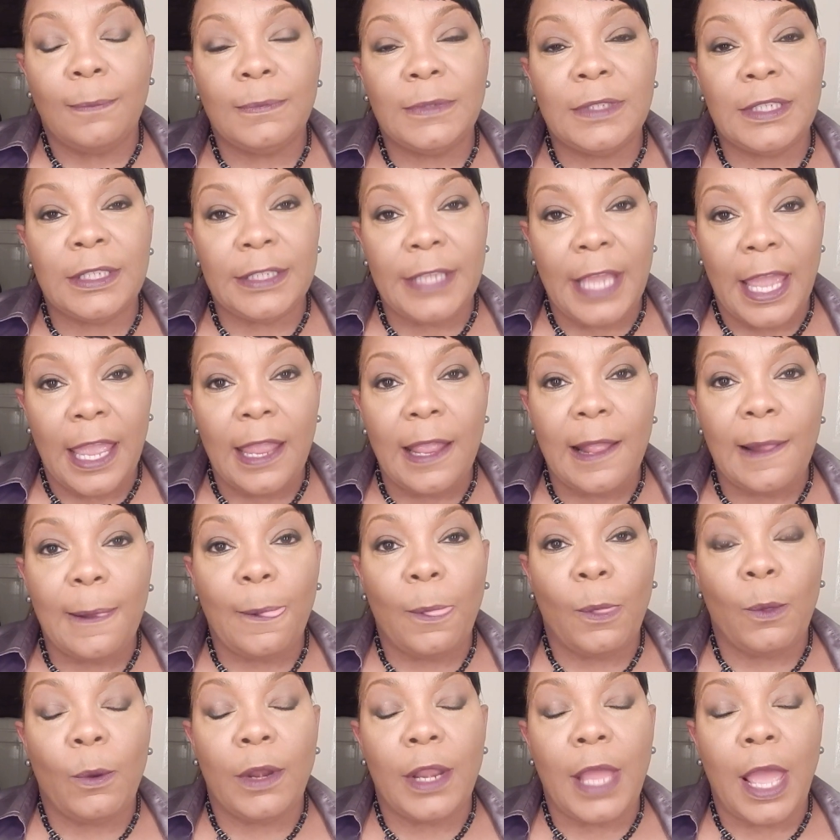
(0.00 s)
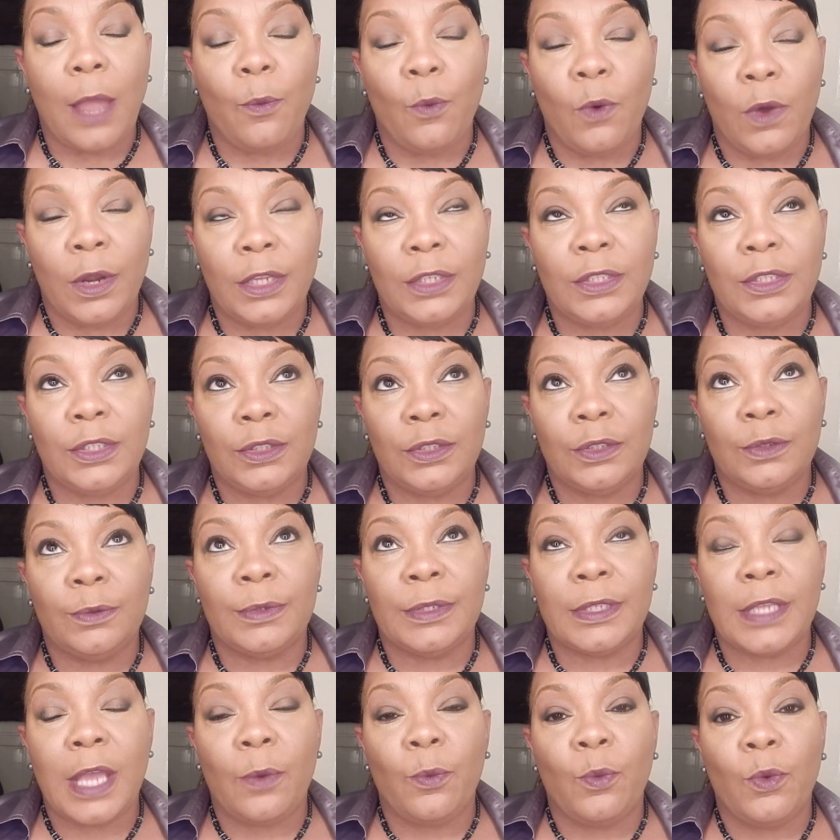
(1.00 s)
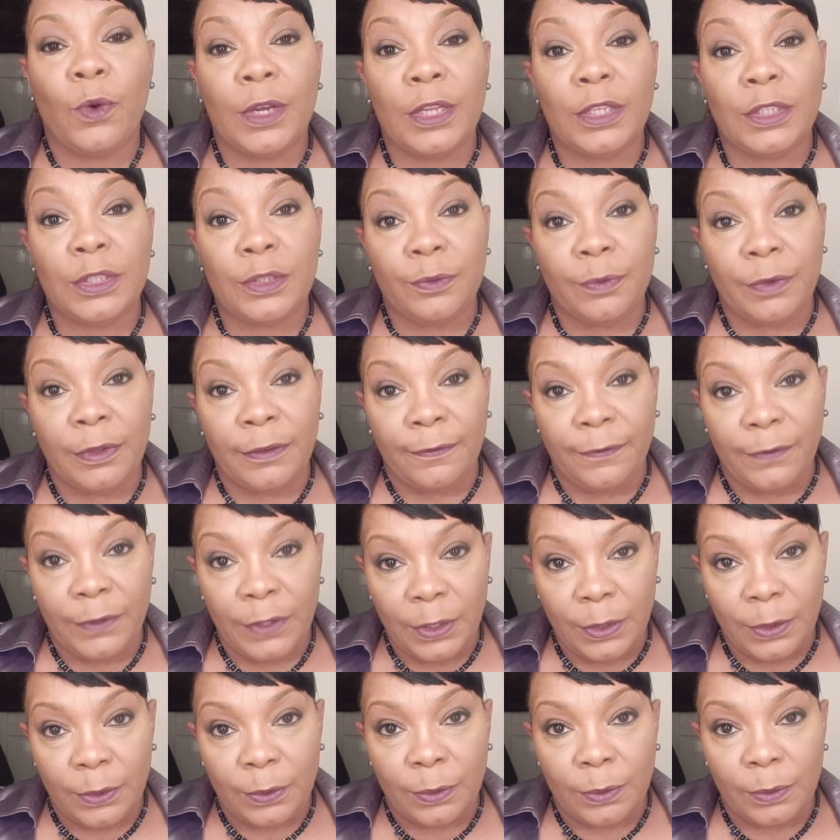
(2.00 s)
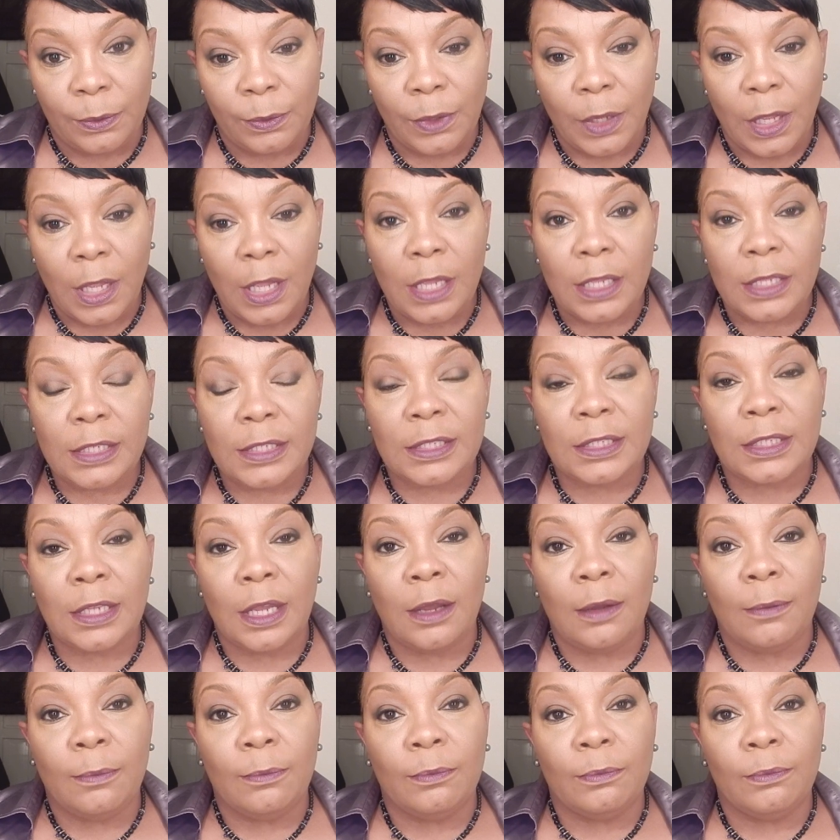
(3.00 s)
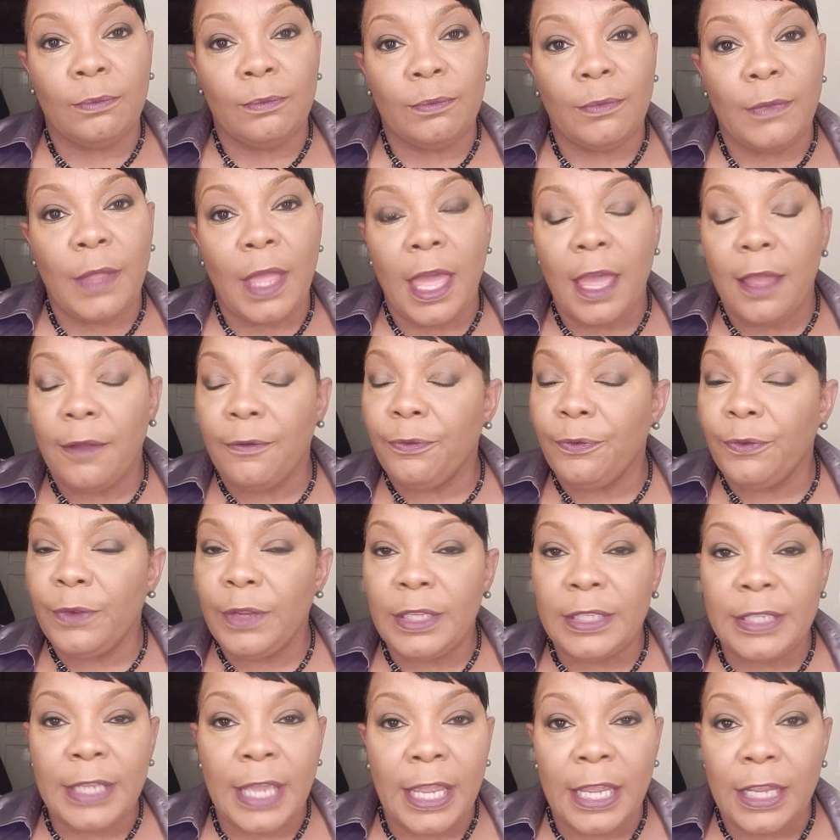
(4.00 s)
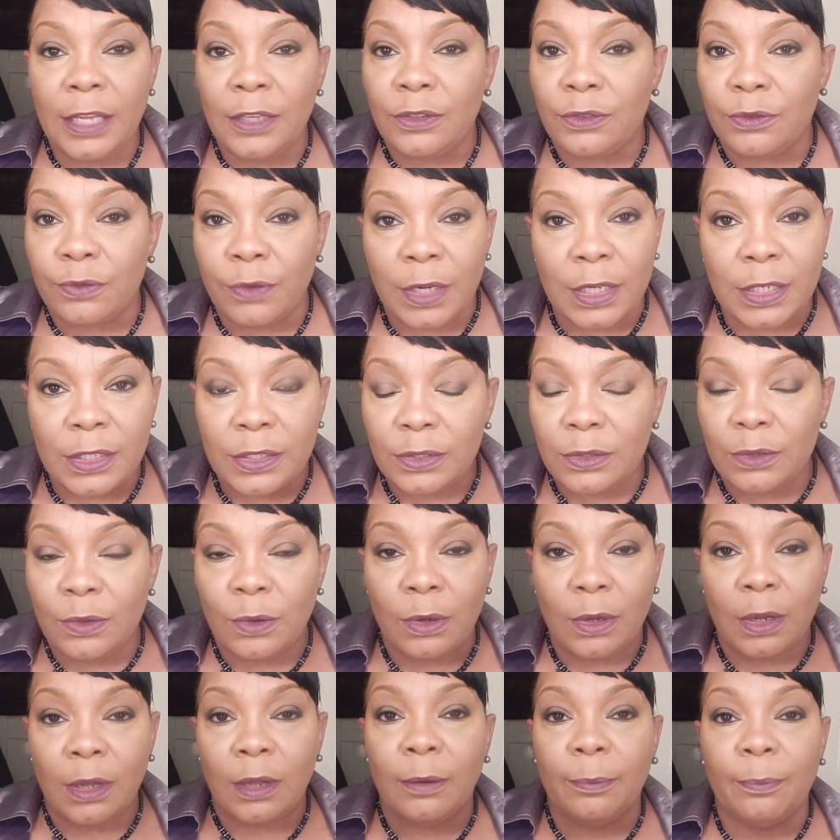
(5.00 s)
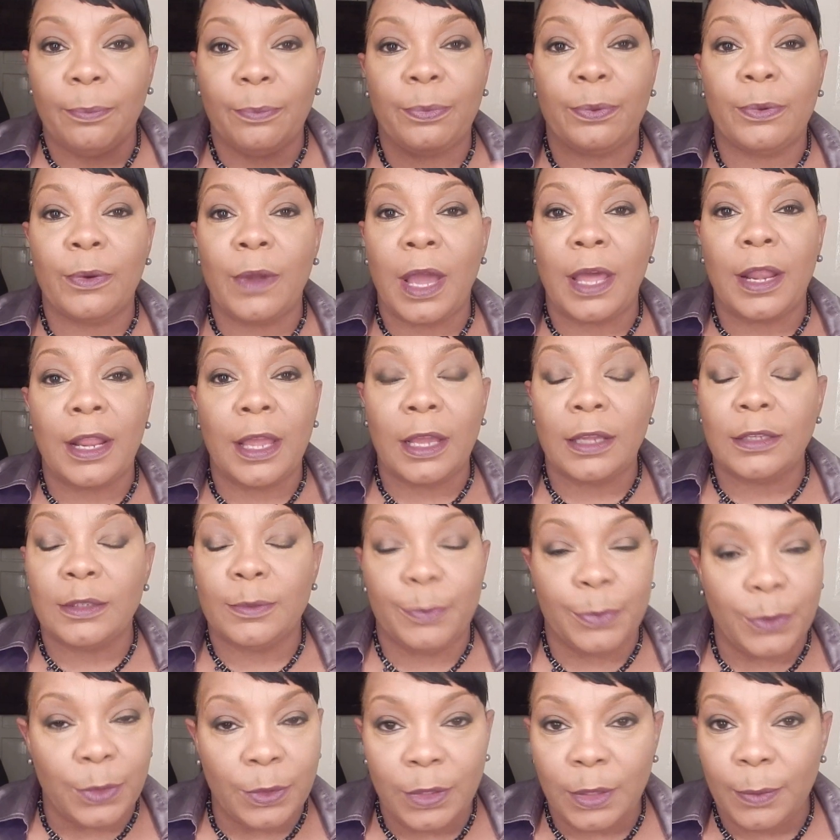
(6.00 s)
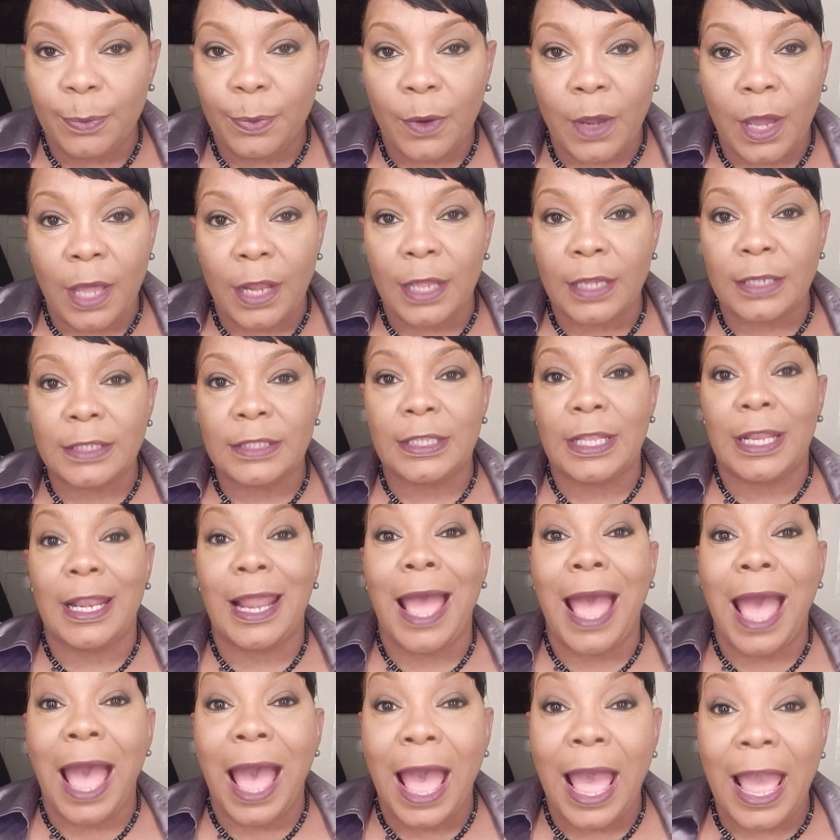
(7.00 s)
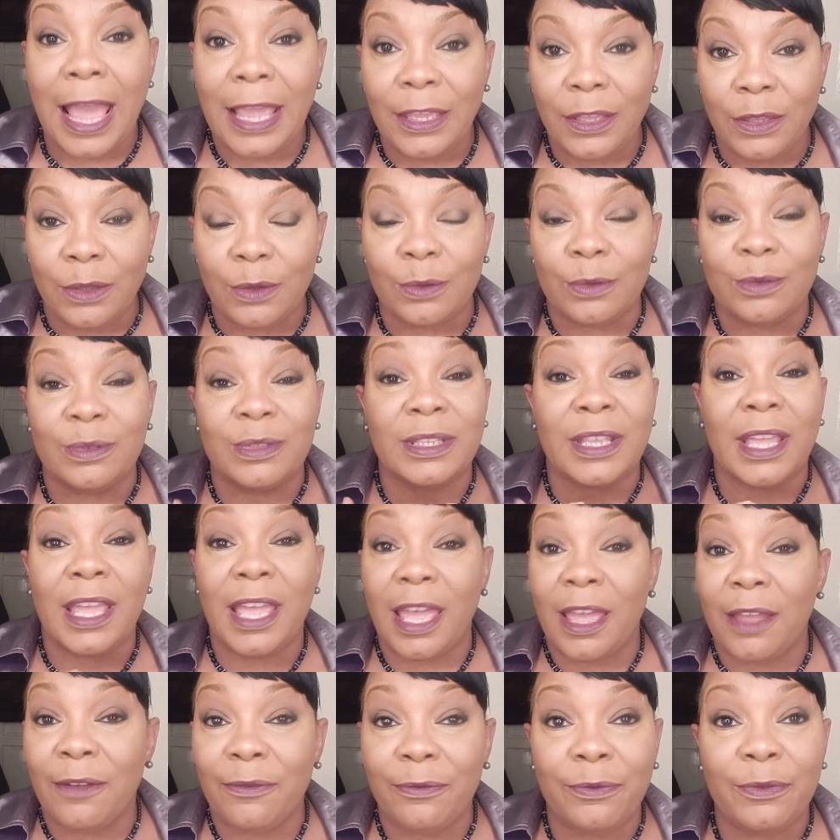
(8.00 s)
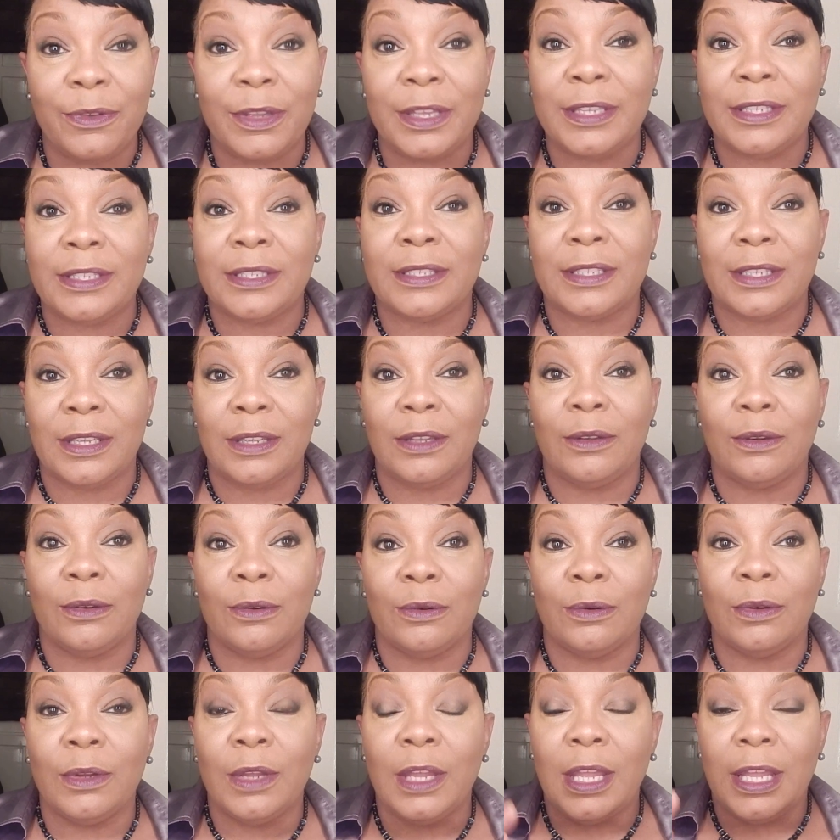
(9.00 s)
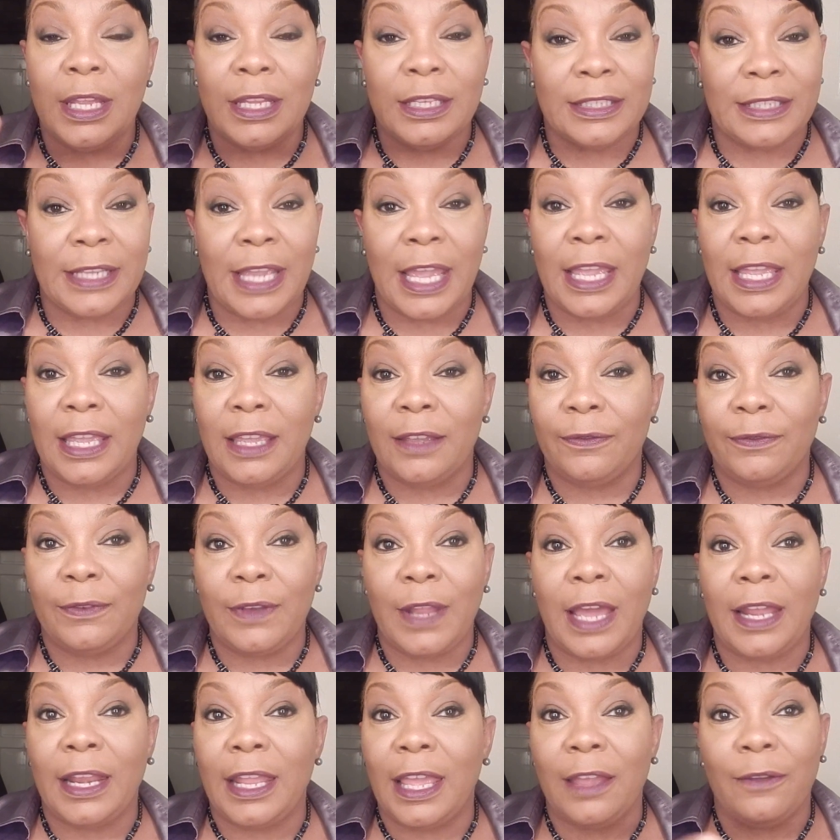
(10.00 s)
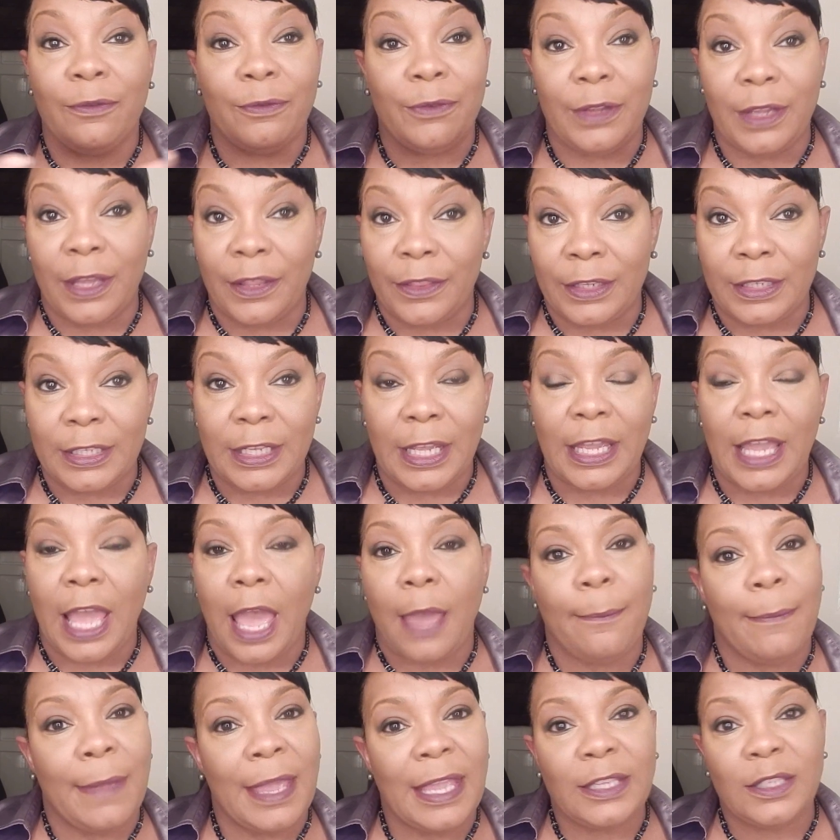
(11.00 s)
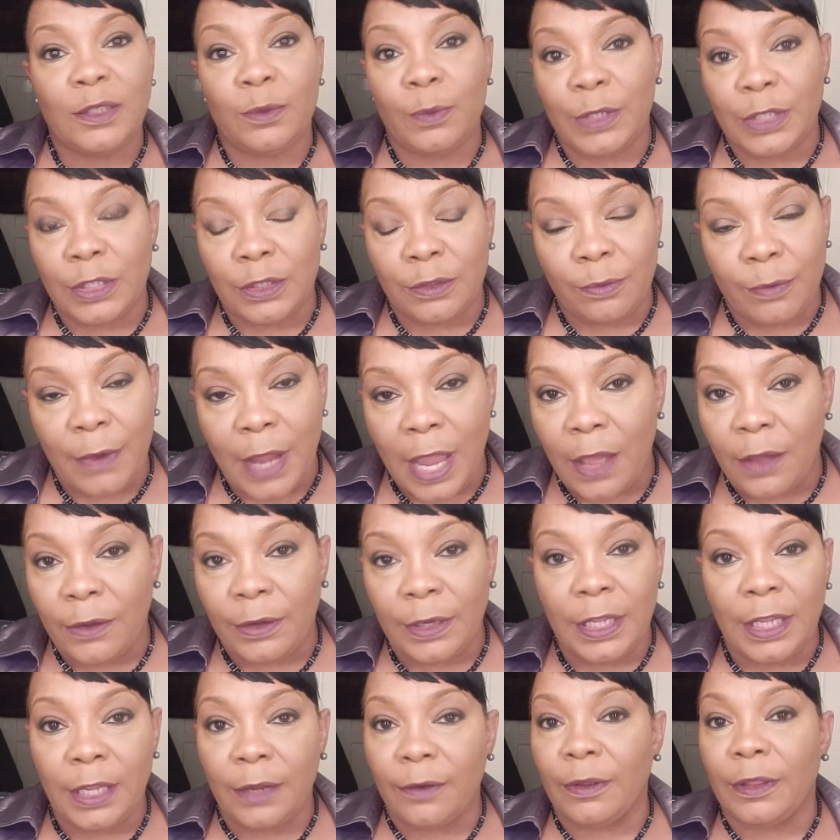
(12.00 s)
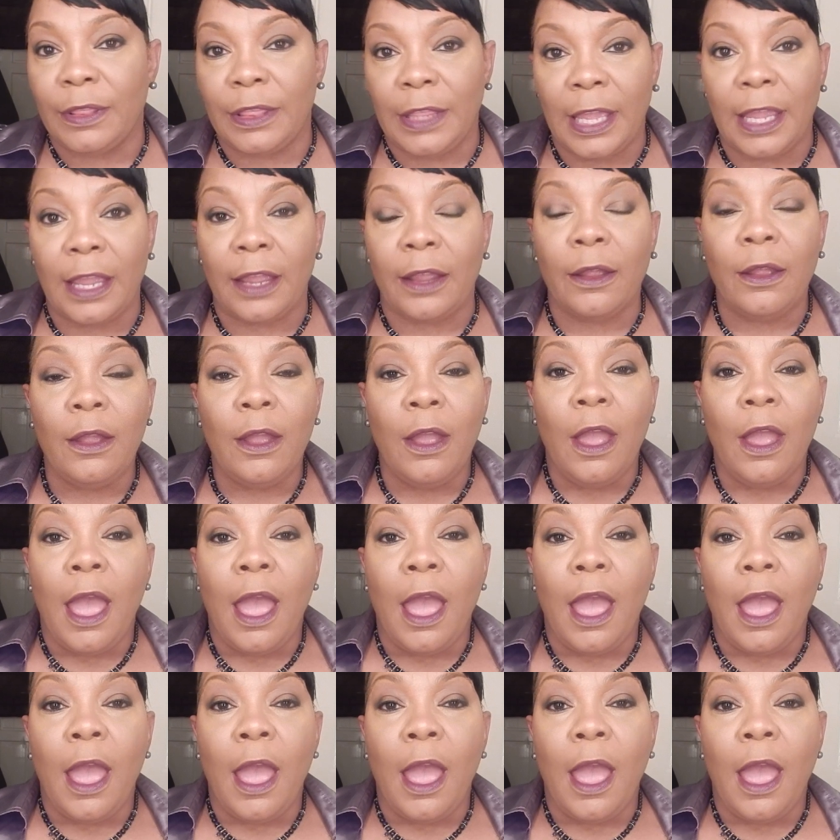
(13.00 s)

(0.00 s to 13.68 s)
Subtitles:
Today, what I wanted to do was I wanted to review some everyday drugstore products, beauty products that I use every single day, if not every other day. I may switch around here and there.